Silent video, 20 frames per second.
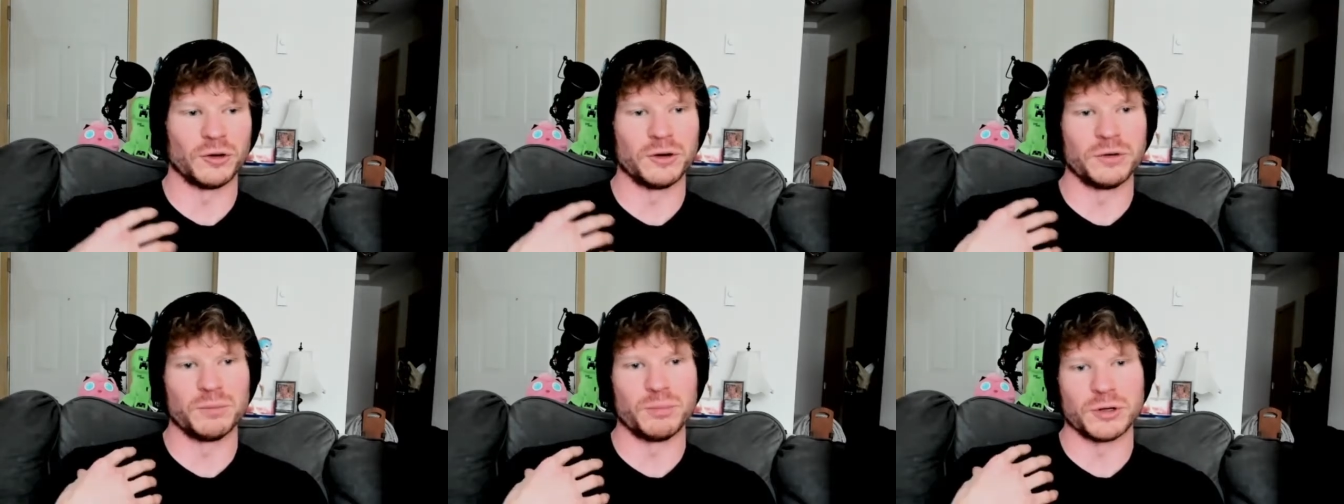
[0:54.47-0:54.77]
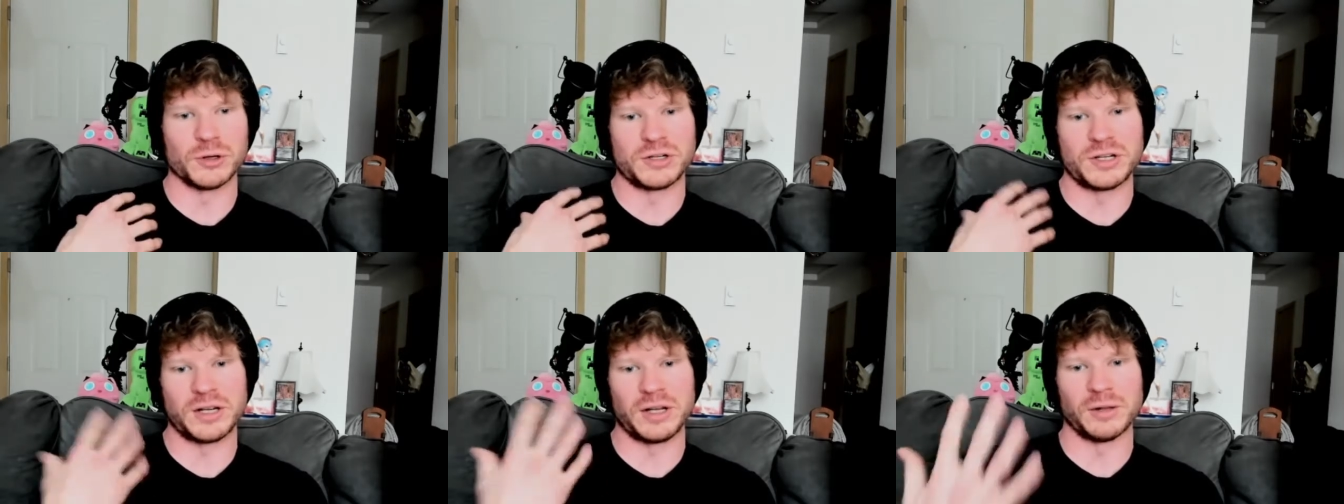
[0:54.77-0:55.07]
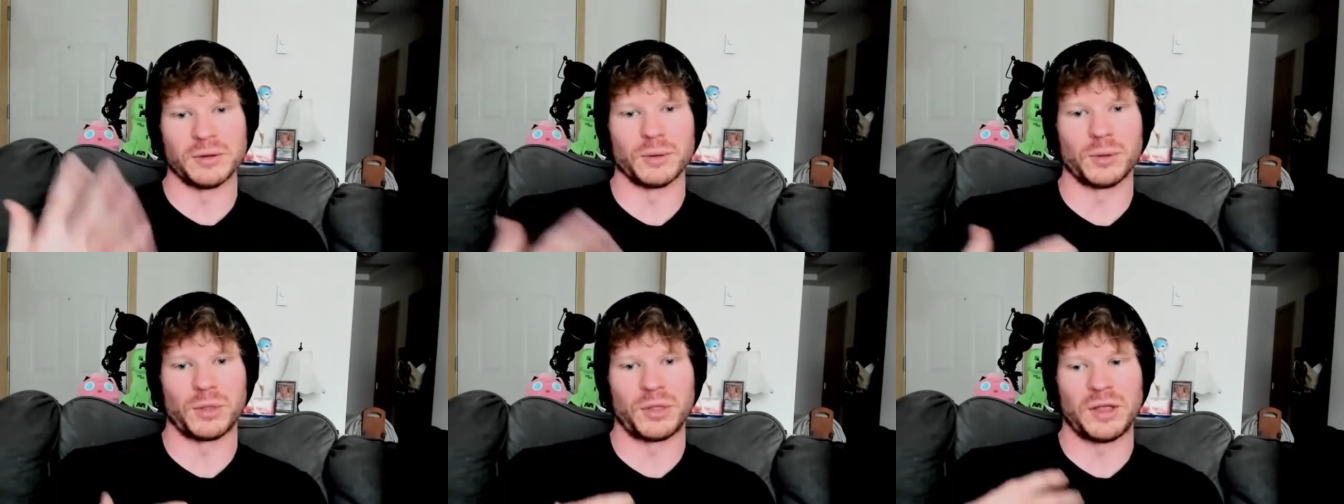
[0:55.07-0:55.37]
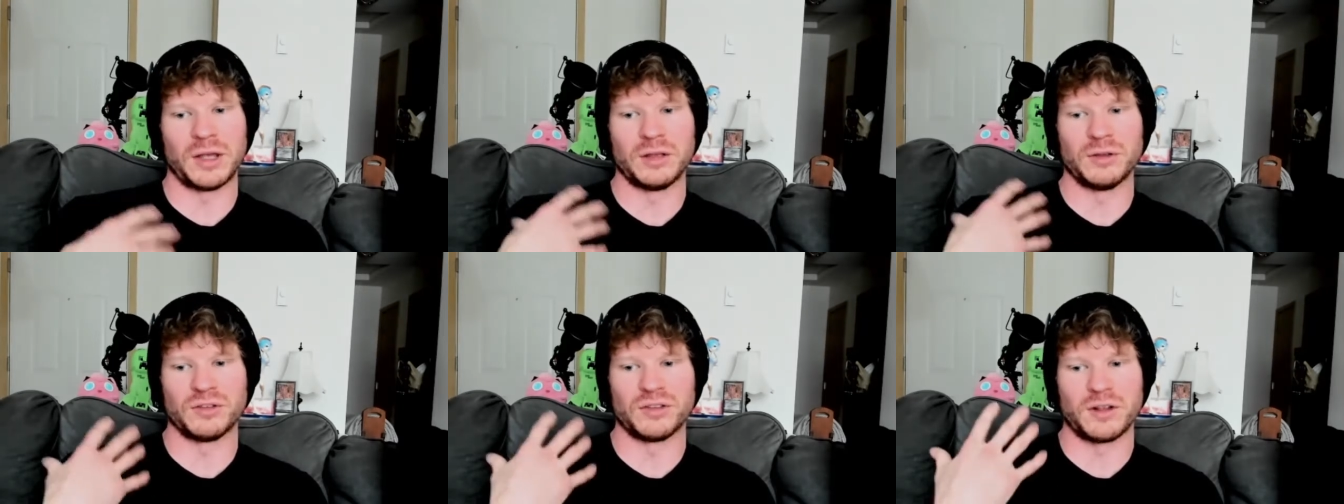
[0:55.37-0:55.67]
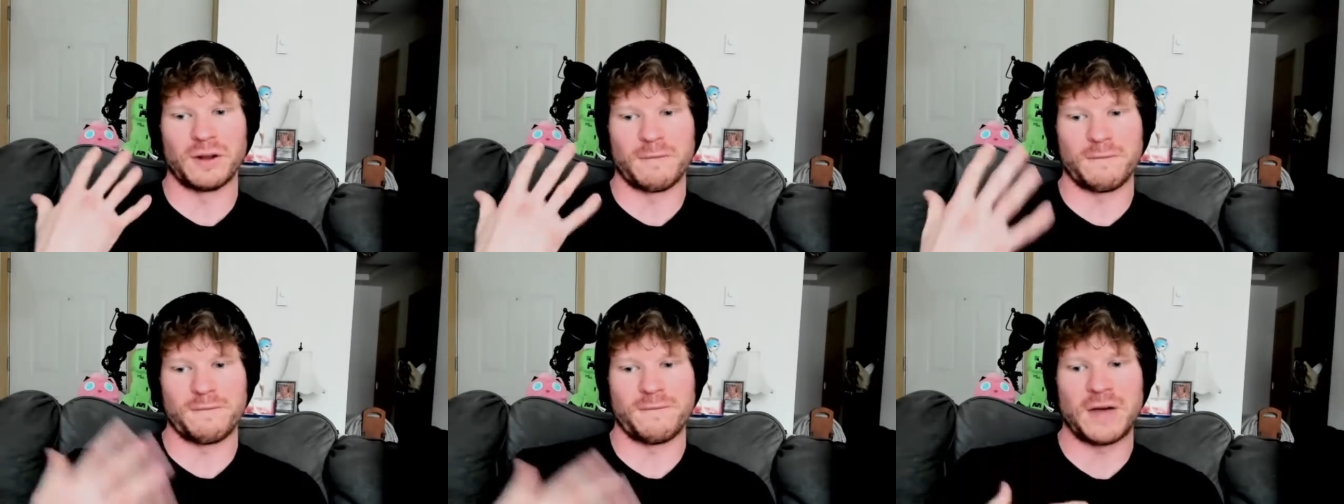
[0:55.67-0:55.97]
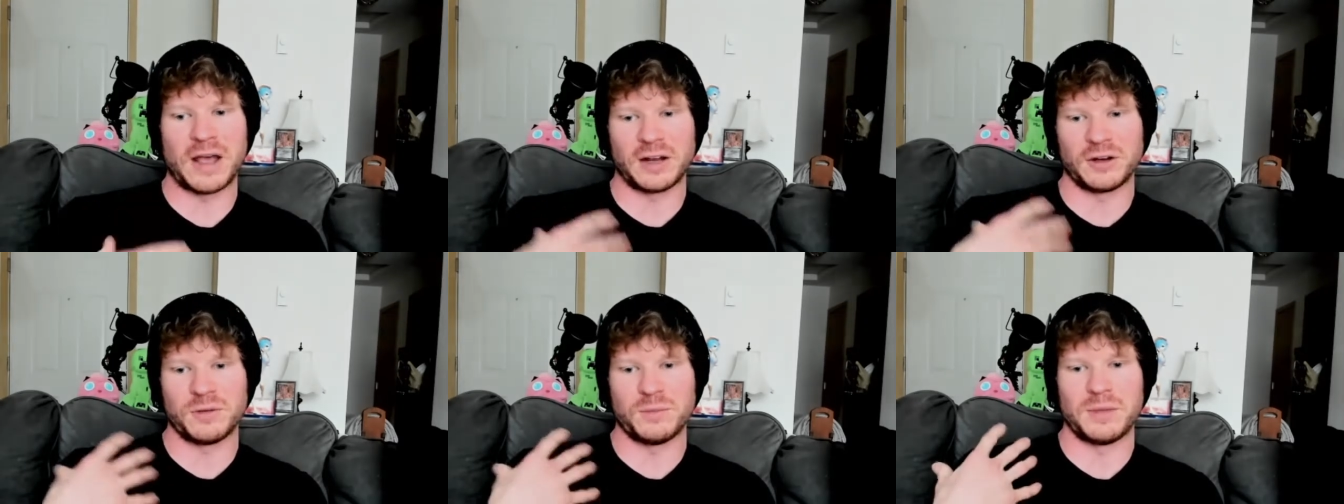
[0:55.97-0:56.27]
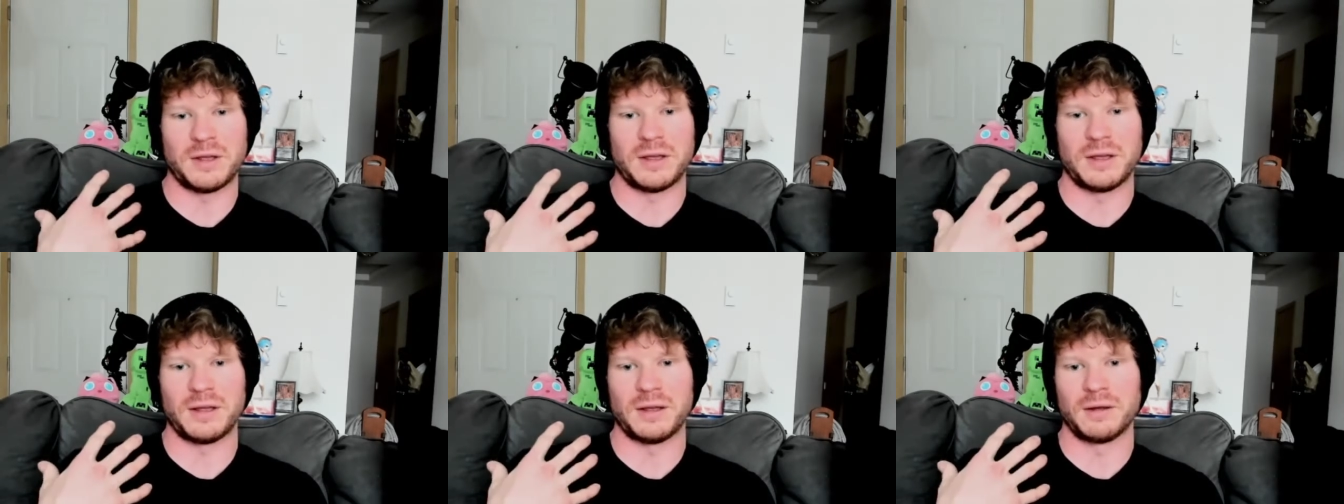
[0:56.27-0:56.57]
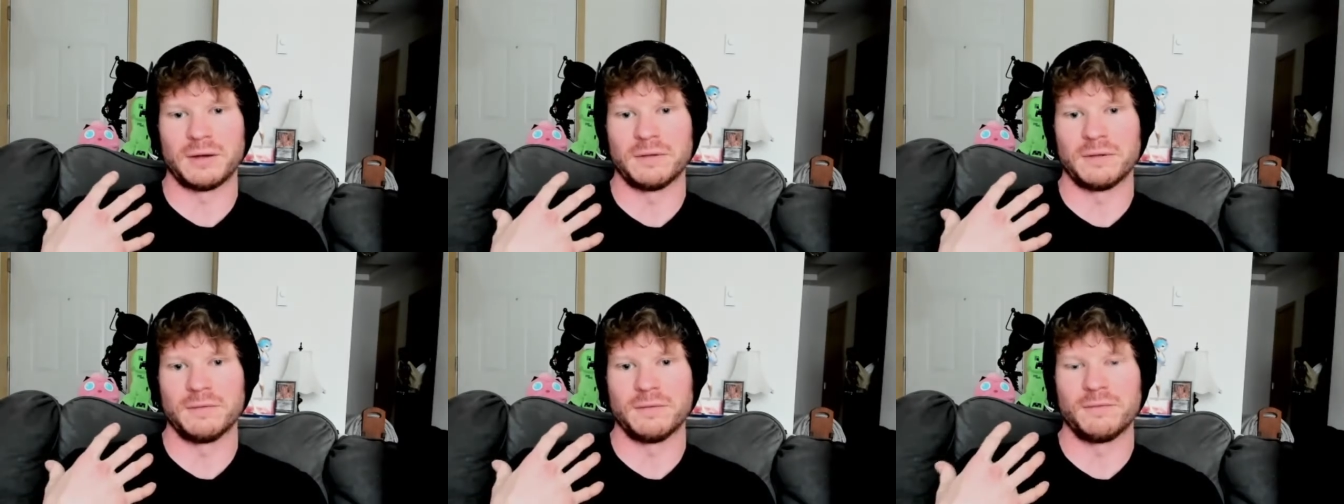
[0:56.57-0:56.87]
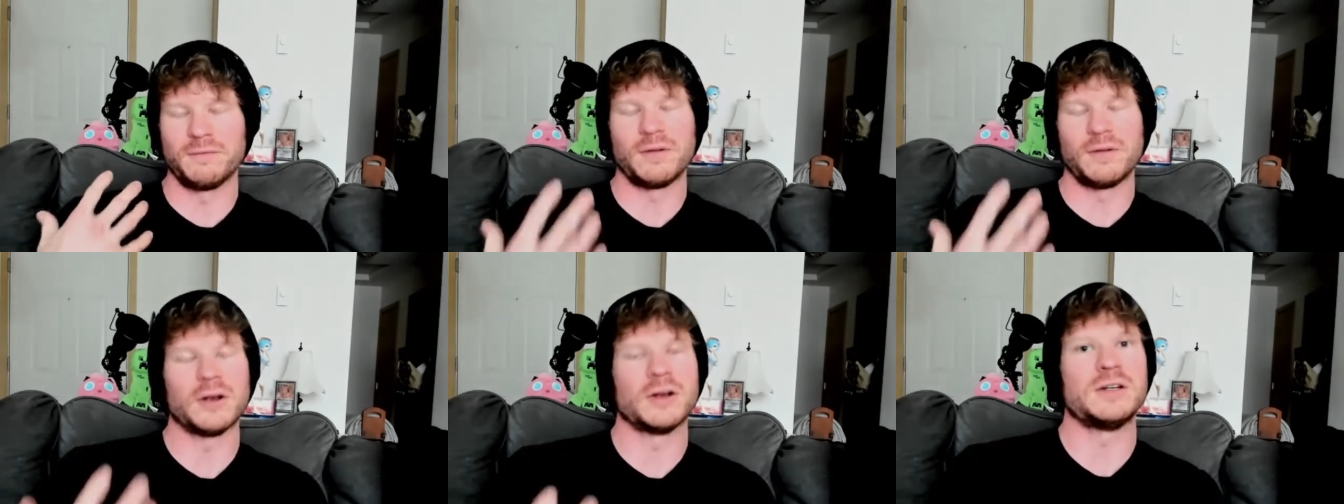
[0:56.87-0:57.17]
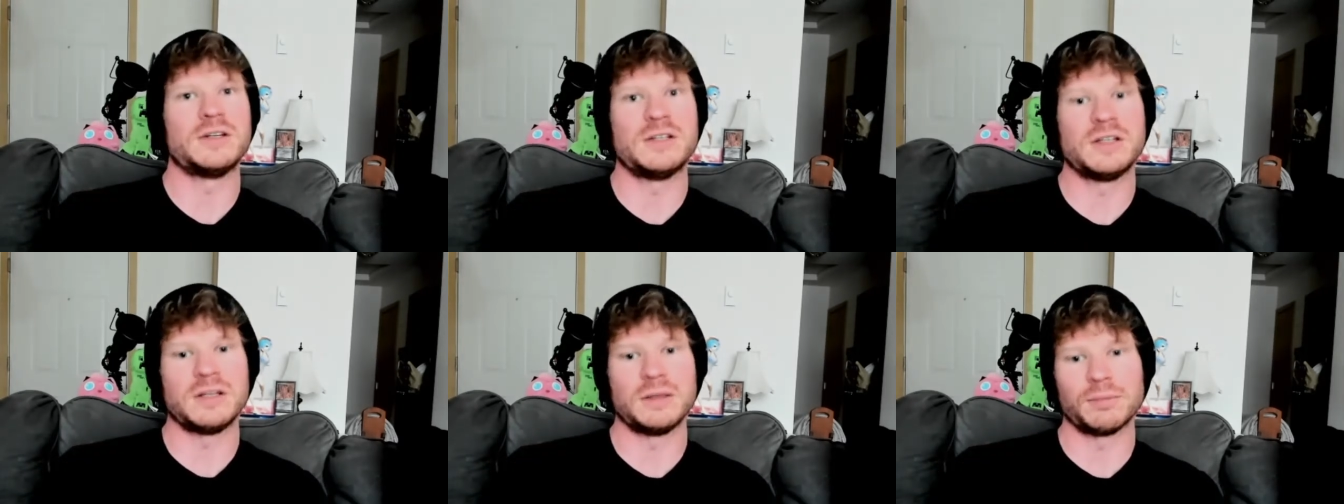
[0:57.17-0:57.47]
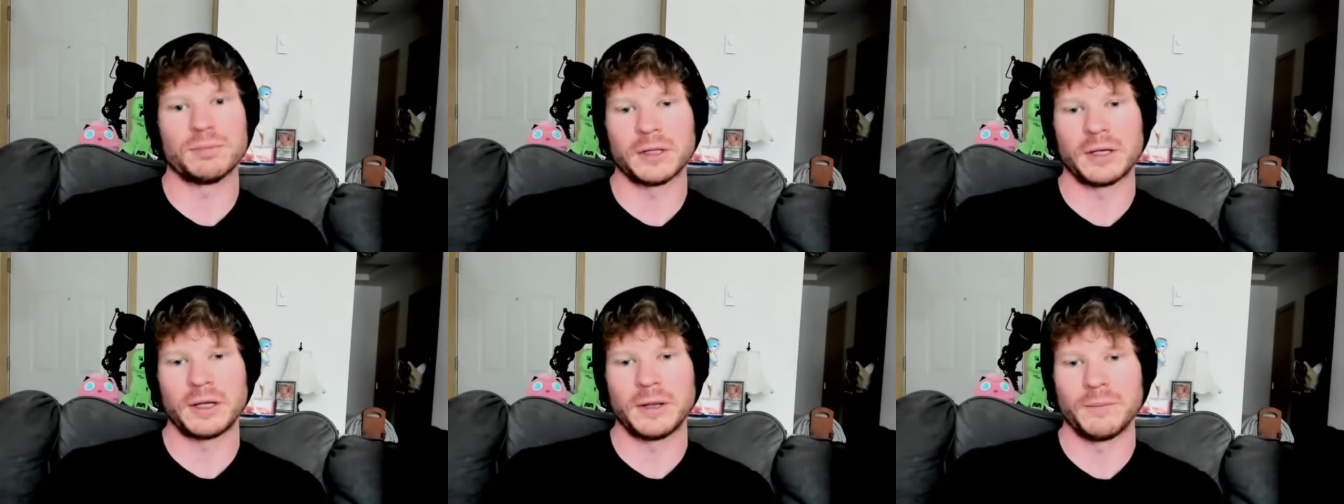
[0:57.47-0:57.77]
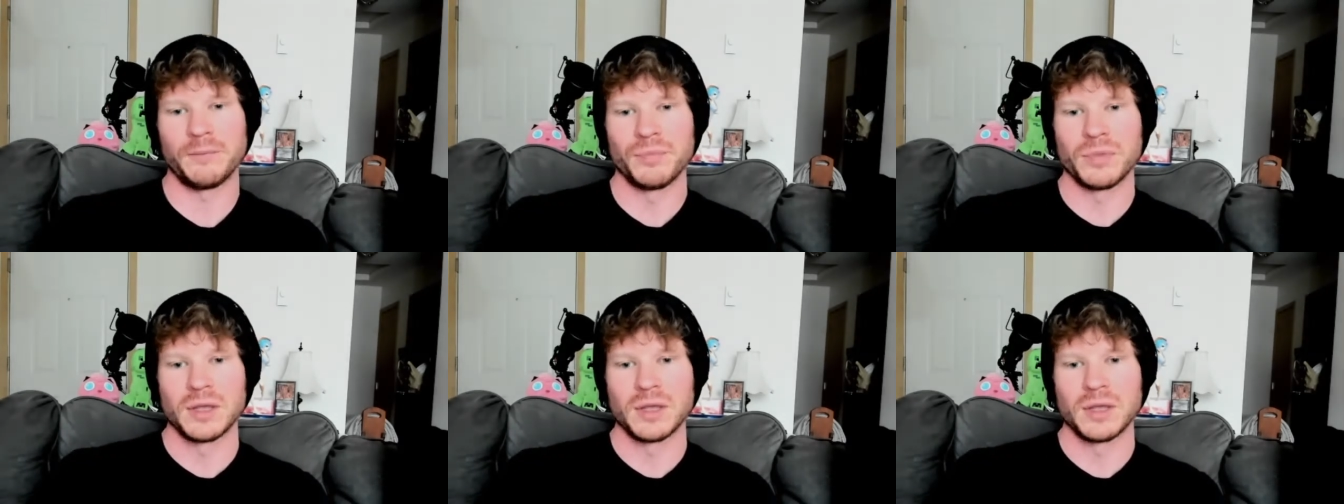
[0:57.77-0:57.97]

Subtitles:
particular things that affect me very deeply.